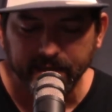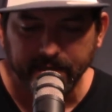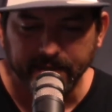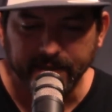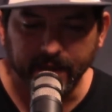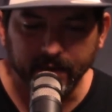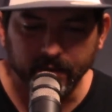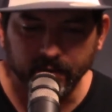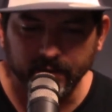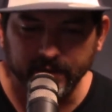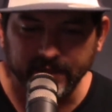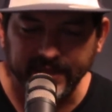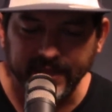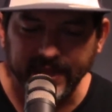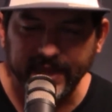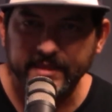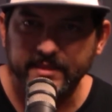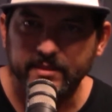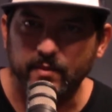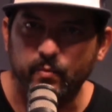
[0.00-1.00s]
Not only
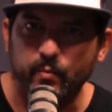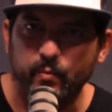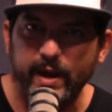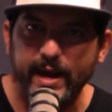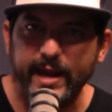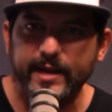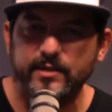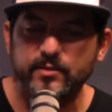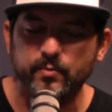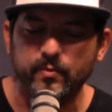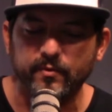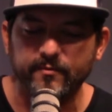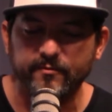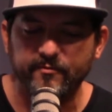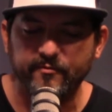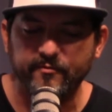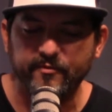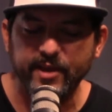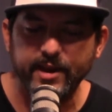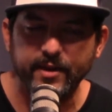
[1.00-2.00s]
that, the racks were
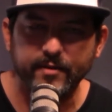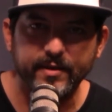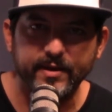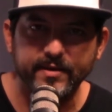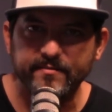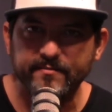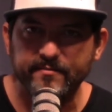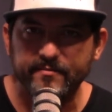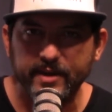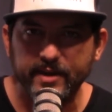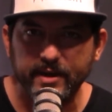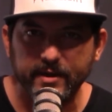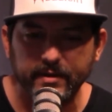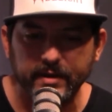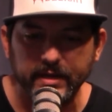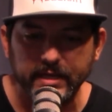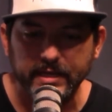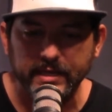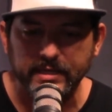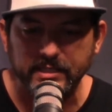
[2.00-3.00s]
very,
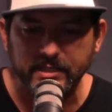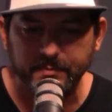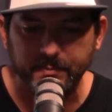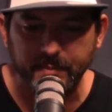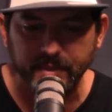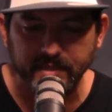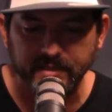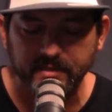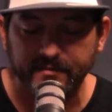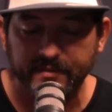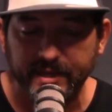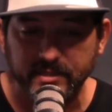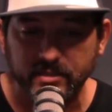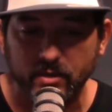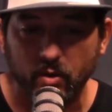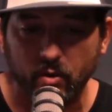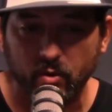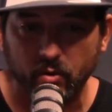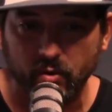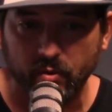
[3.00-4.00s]
very expensive as
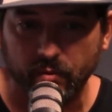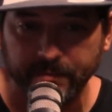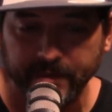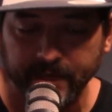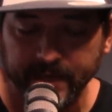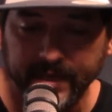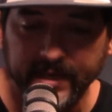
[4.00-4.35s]
a whole,